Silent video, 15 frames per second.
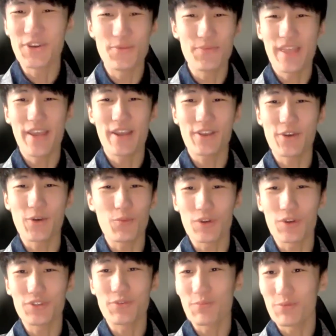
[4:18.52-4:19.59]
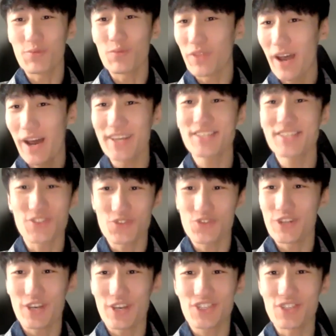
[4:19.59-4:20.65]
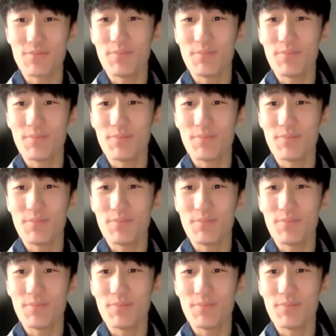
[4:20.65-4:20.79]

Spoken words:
you. What a nice introduction